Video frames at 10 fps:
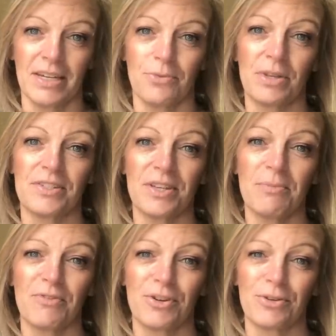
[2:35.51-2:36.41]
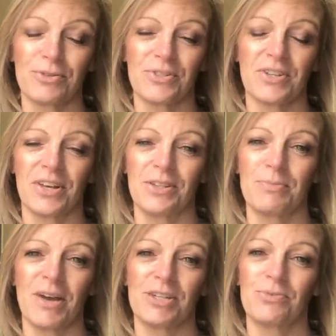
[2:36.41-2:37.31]
with some of those uh, this
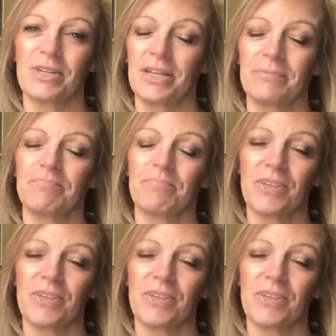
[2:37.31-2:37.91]
past weekend.